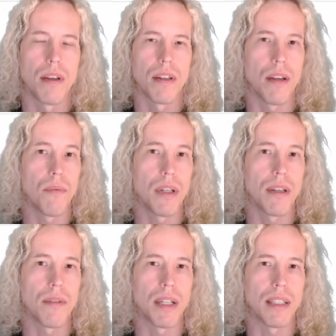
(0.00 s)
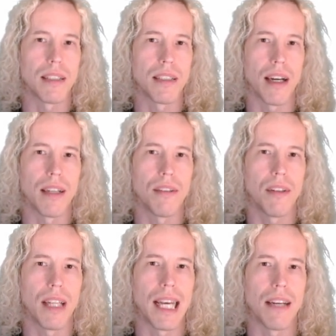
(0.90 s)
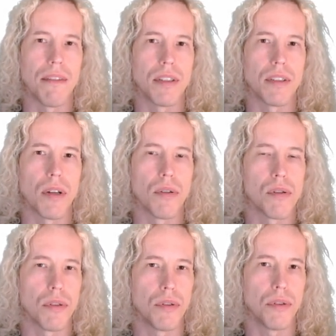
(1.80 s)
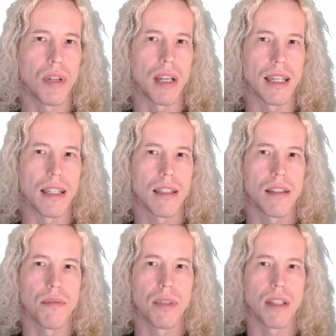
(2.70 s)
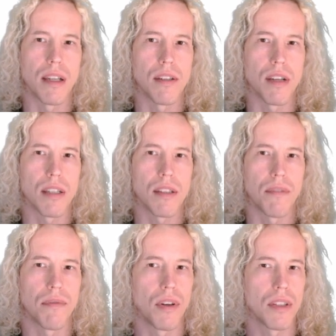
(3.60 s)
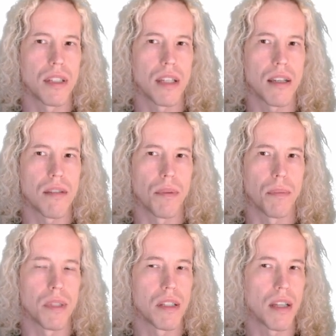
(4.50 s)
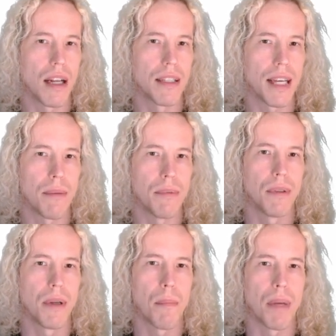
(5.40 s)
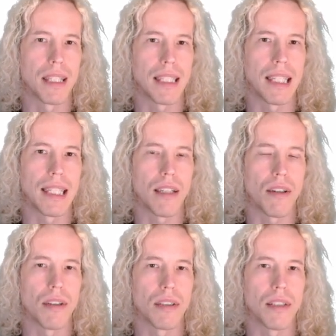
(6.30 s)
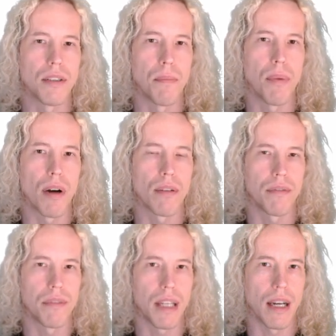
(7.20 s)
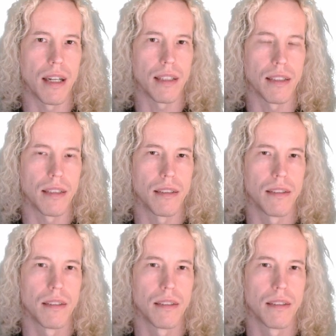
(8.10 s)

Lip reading: Then we can write the title, and if it goes on 2 lines, we can adjust the font size from the Style tab by clicking on the typography icon.